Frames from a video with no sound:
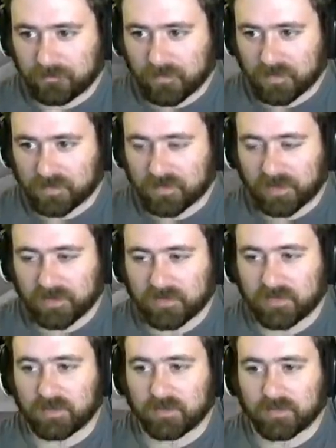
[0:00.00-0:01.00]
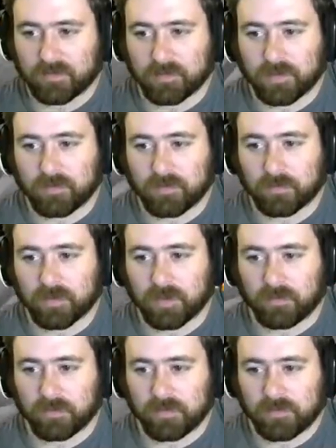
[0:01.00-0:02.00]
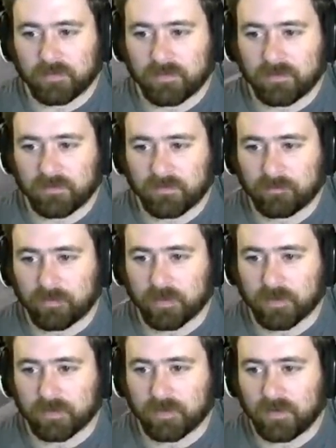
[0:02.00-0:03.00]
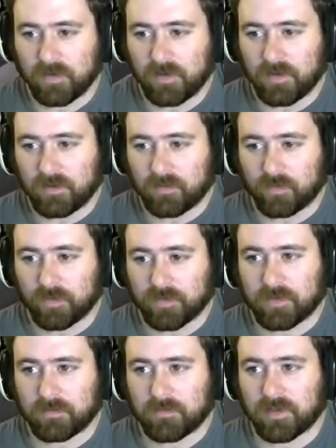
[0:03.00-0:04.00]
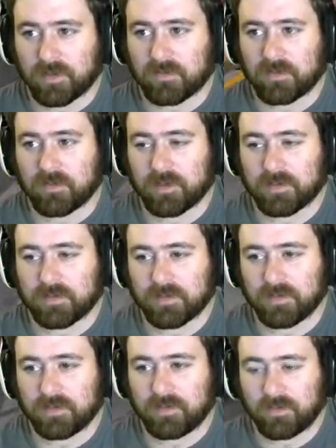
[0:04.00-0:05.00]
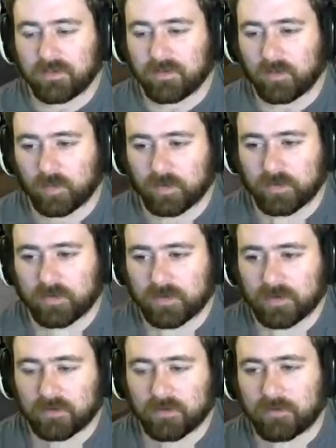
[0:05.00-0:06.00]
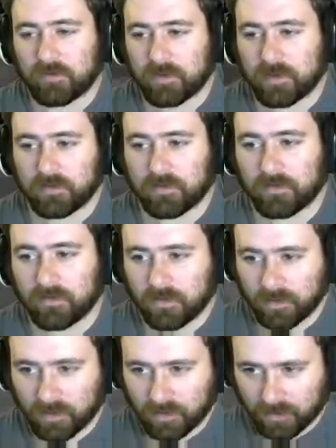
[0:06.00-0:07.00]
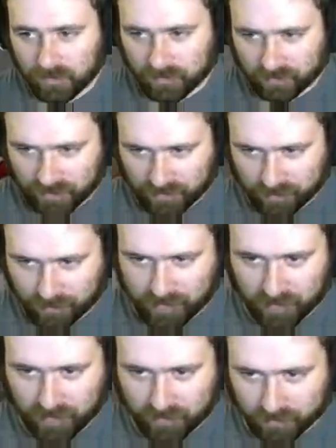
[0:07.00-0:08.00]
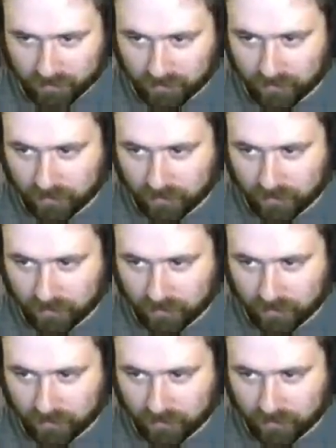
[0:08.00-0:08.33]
signs here so we know where we're going. But once something is selected, we're just gonna travel there. So that's pretty awesome.